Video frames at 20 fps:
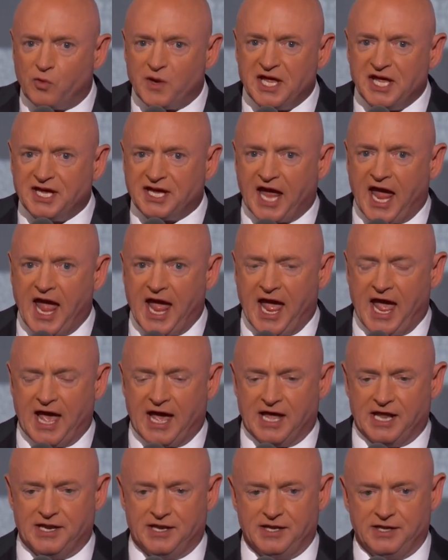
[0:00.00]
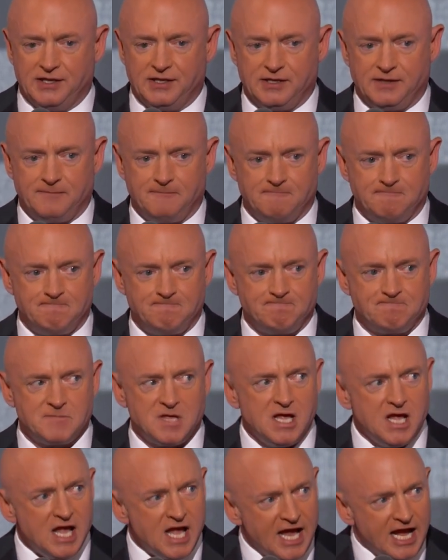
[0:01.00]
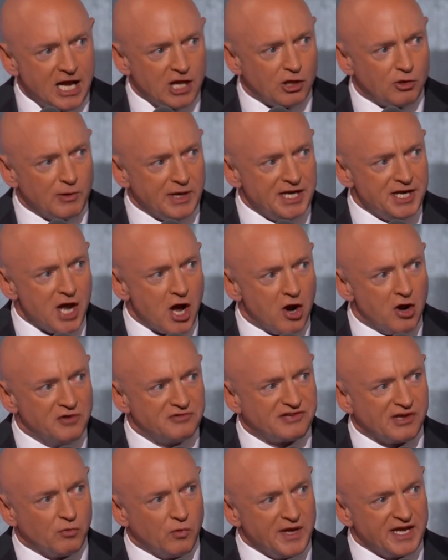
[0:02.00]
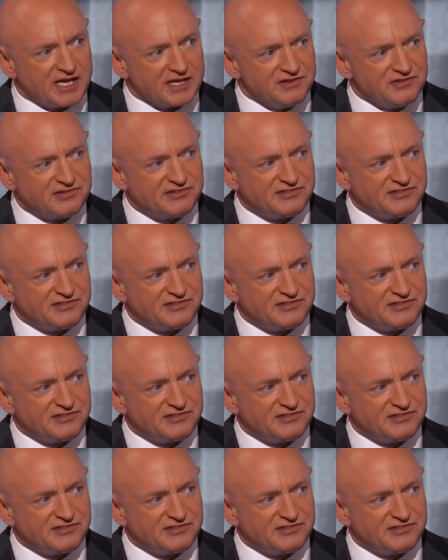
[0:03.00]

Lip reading: we can. Hillary knows that we can